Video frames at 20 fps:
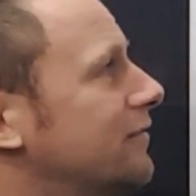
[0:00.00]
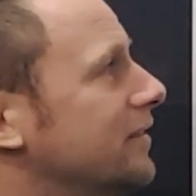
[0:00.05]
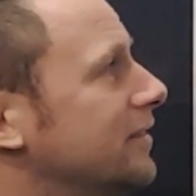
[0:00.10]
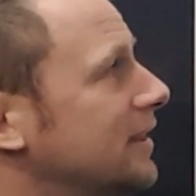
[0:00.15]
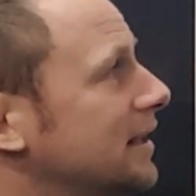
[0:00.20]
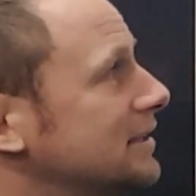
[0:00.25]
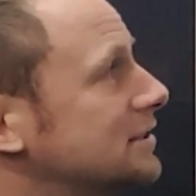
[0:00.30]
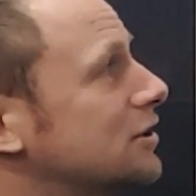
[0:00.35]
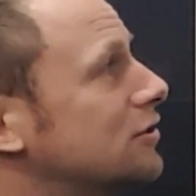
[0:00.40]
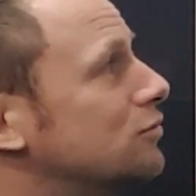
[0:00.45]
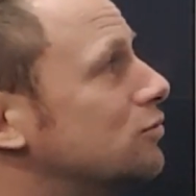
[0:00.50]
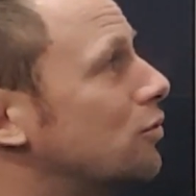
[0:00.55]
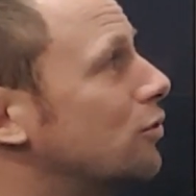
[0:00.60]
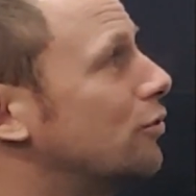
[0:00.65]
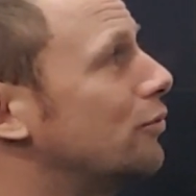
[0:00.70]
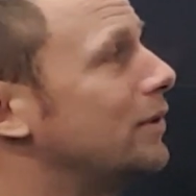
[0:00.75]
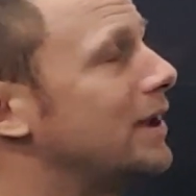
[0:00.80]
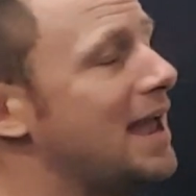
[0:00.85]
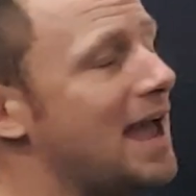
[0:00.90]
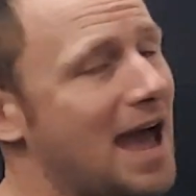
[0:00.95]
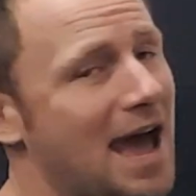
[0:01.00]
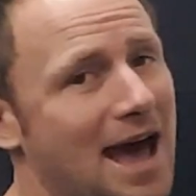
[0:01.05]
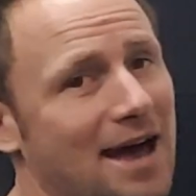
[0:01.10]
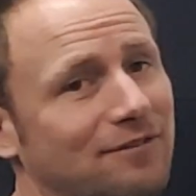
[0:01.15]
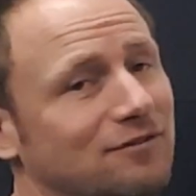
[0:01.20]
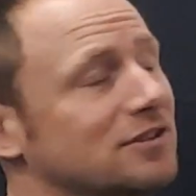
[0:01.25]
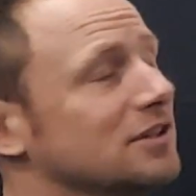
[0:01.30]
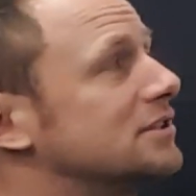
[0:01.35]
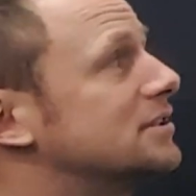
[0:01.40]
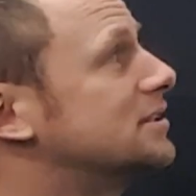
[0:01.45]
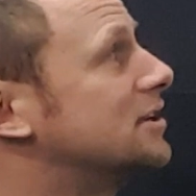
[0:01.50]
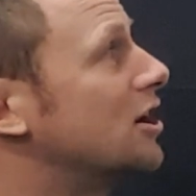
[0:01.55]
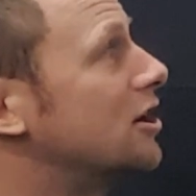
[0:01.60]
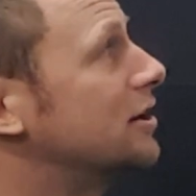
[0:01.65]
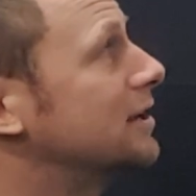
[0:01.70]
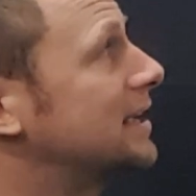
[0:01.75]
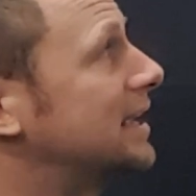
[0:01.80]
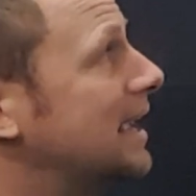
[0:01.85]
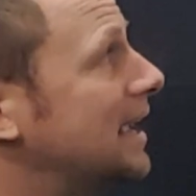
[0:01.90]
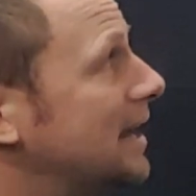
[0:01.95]
And this is where we have to
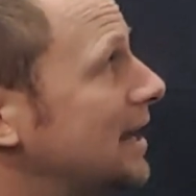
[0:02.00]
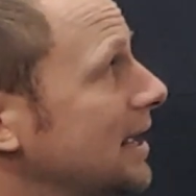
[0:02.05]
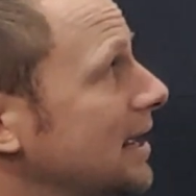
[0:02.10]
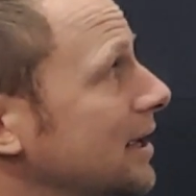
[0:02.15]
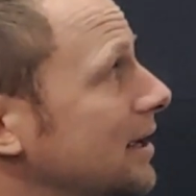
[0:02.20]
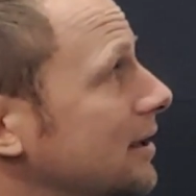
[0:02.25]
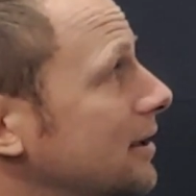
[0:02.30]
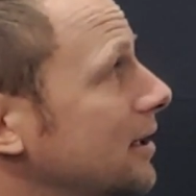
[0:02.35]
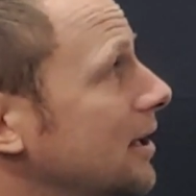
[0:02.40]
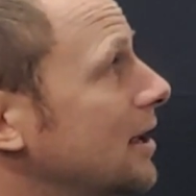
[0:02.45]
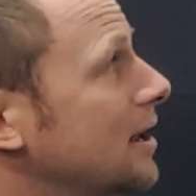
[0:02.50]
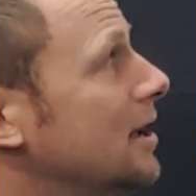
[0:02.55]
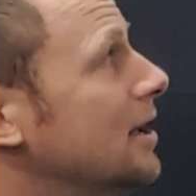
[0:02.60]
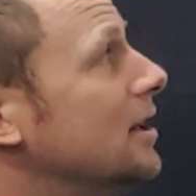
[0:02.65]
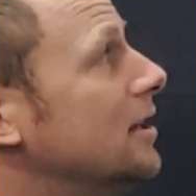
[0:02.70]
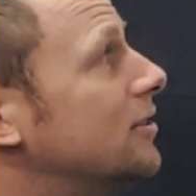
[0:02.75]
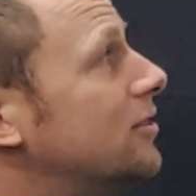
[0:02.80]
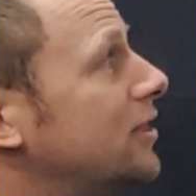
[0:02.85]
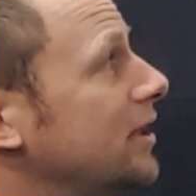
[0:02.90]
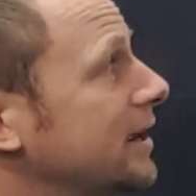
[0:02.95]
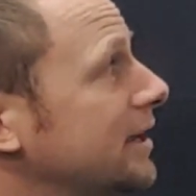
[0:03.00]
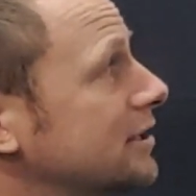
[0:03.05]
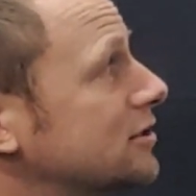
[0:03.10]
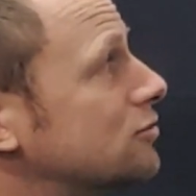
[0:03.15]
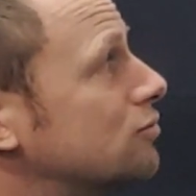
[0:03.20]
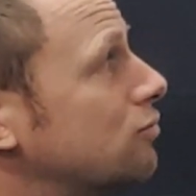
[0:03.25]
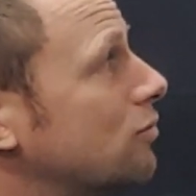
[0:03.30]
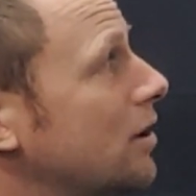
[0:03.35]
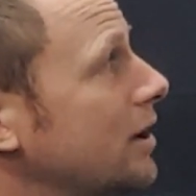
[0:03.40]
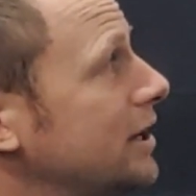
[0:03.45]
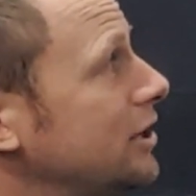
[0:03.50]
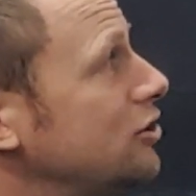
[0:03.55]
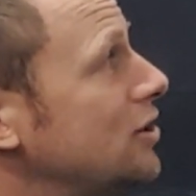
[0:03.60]
start getting things right.